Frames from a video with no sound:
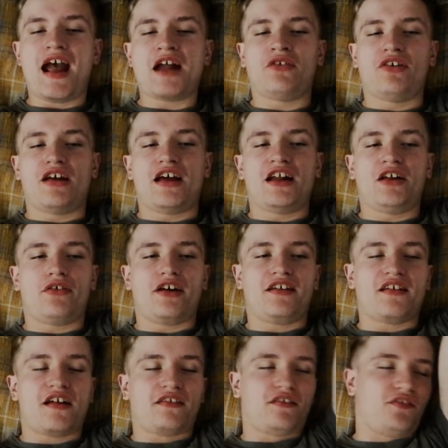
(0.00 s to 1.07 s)

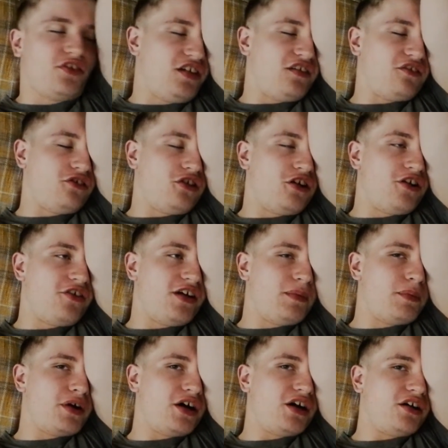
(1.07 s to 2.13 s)
anyways, that's a funny story,
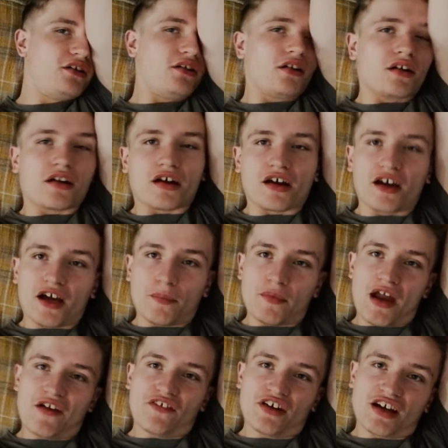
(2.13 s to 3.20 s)
but um,
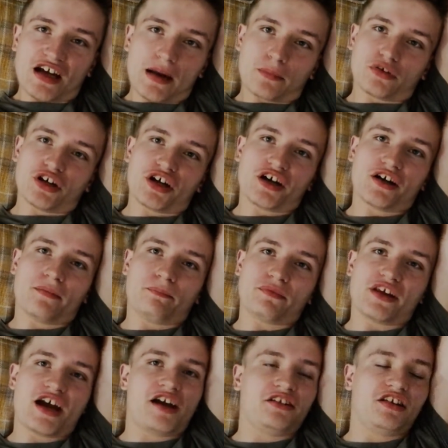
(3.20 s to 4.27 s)
yeah, I think I'm gonna
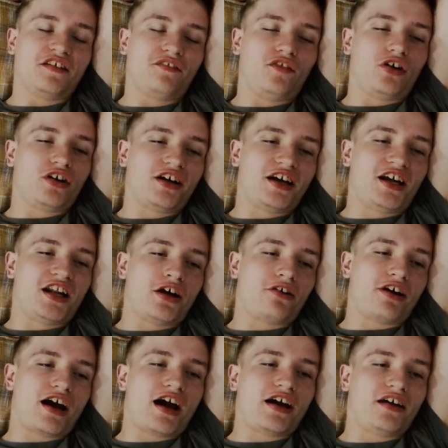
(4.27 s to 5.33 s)
end this vlog here now,
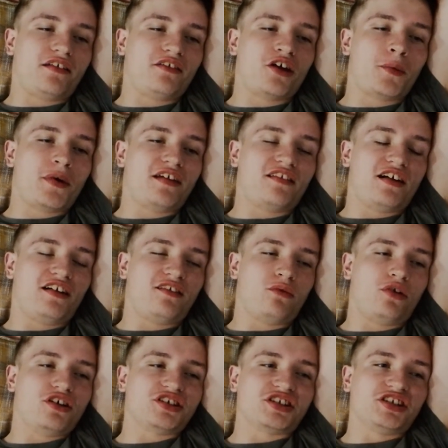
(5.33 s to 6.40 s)
guys. Hope you guys liked
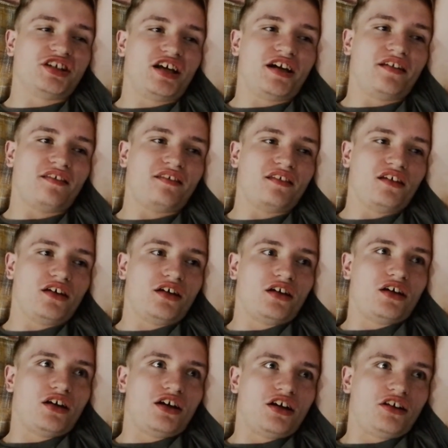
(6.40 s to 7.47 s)
watching this
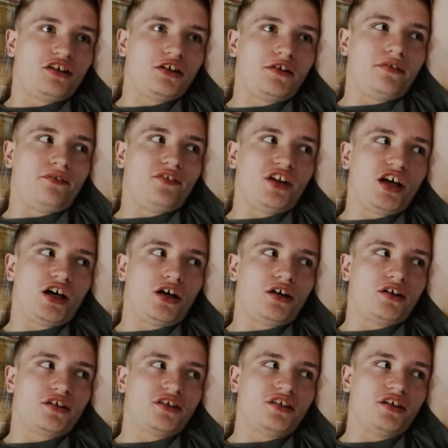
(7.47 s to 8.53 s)
little
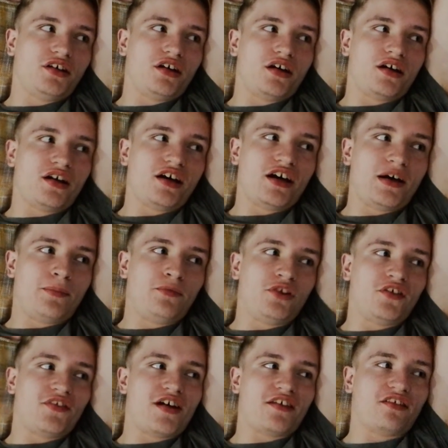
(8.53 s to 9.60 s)
vlog. Um,
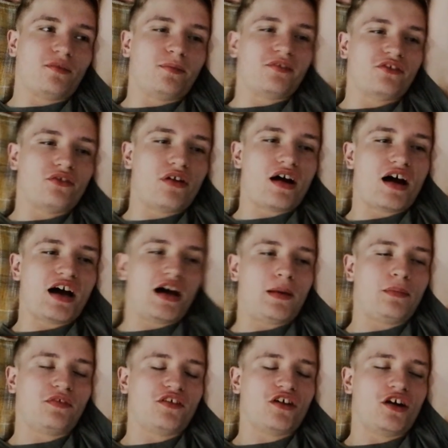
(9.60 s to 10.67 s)
don't forget to
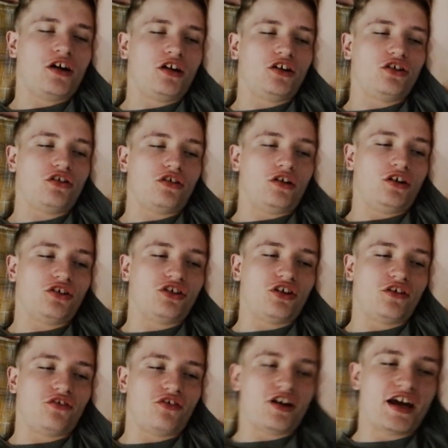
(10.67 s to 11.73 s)
subscribe, turn on all, all the
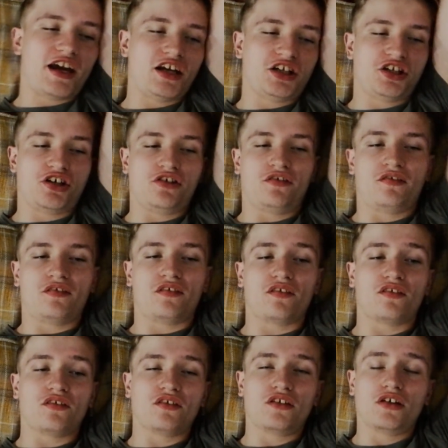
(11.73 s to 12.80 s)

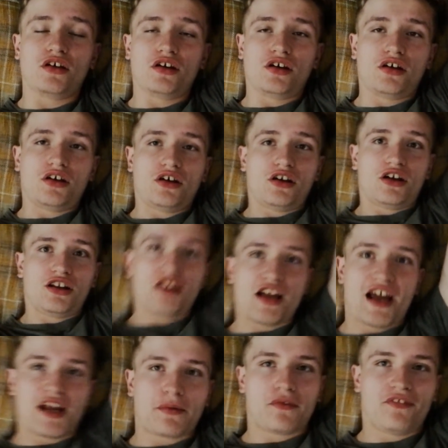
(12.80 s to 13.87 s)
notifications
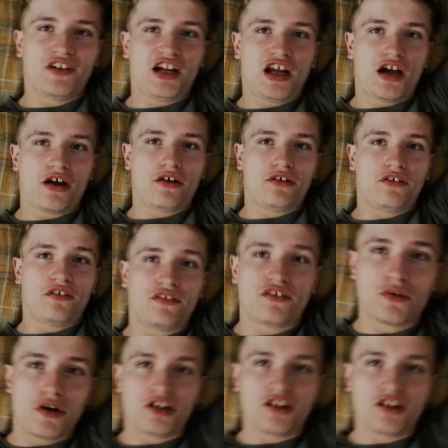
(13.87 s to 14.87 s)
like my videos, do